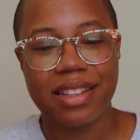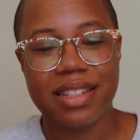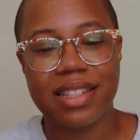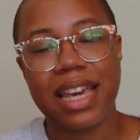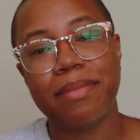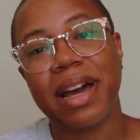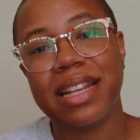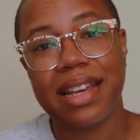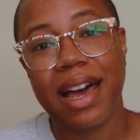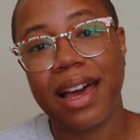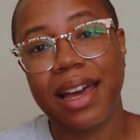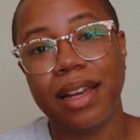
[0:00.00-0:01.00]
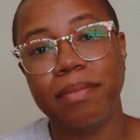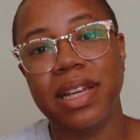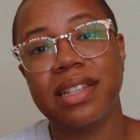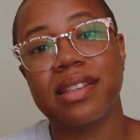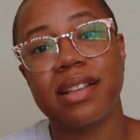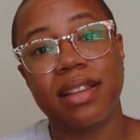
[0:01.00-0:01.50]
To take my time
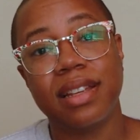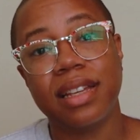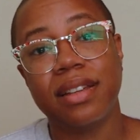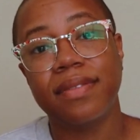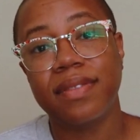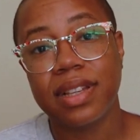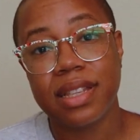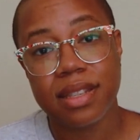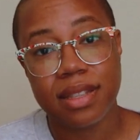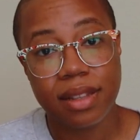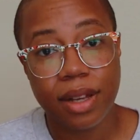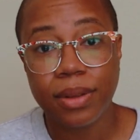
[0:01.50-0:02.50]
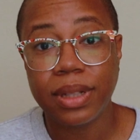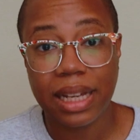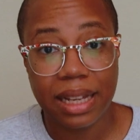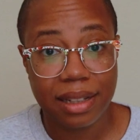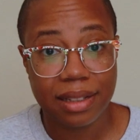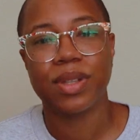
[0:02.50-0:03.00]
and to live slowly.